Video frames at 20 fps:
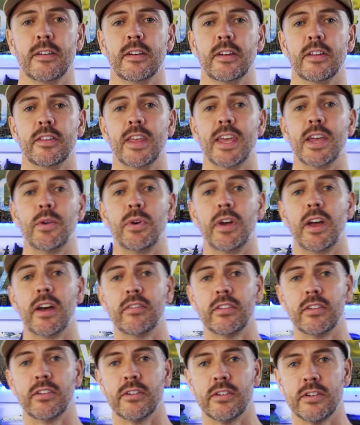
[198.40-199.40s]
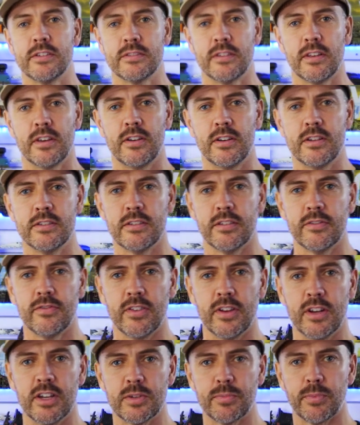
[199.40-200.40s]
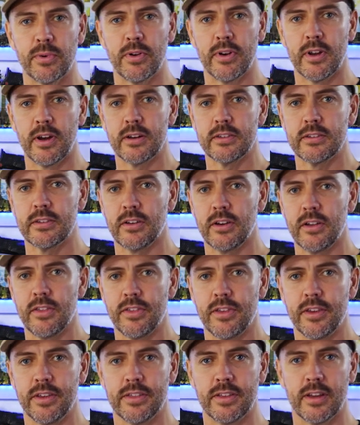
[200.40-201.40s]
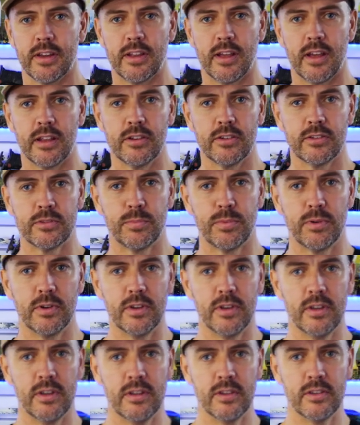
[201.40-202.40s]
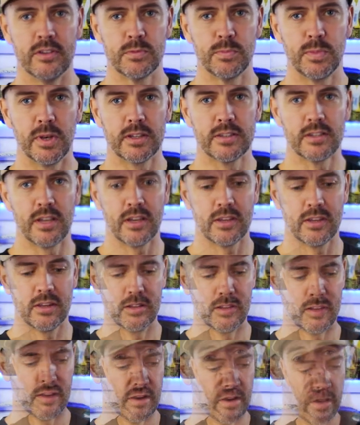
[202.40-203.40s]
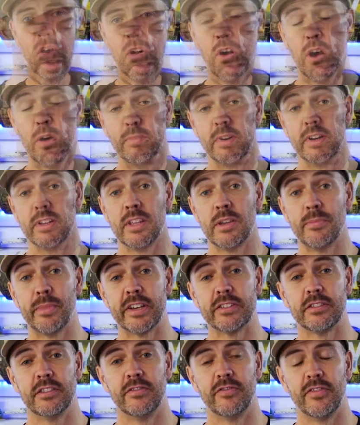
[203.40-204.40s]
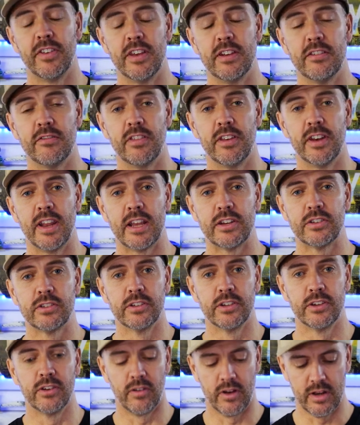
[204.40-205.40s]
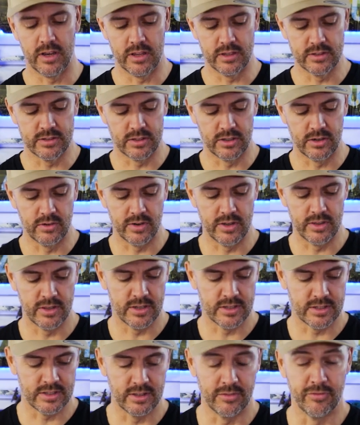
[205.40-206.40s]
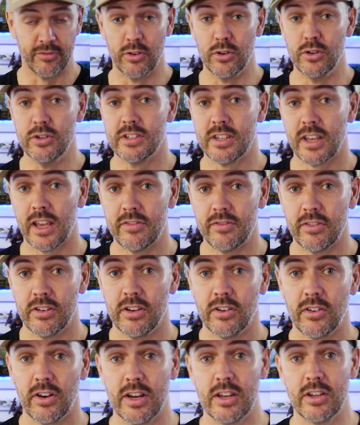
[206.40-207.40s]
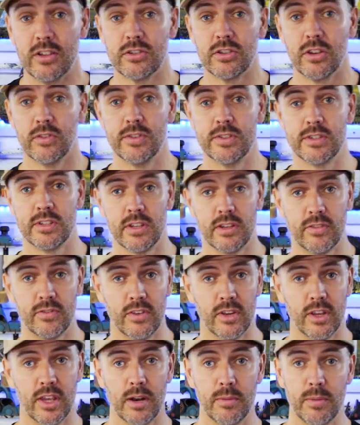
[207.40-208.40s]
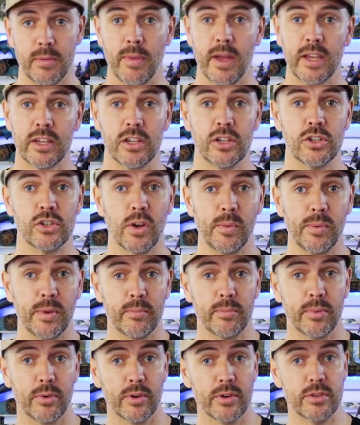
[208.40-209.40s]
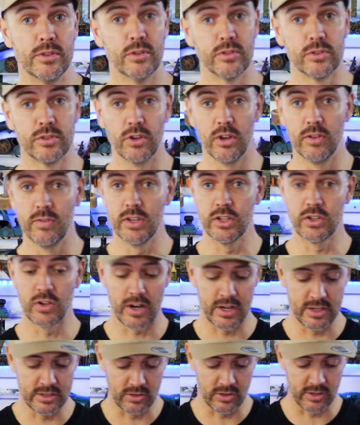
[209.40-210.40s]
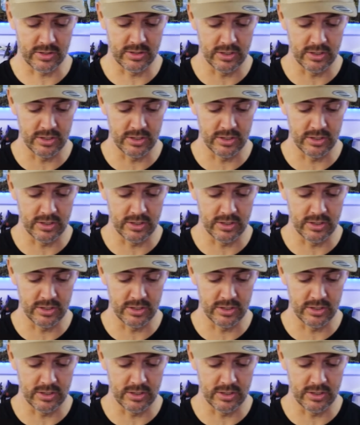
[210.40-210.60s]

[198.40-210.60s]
And there we have it guys, there is the finished product. I think that looks pretty spectacular. I'm really a massive fan of the natural ingredients that are in this, the food safe ingredients obviously if they're going to be making chopping boards or serving trays like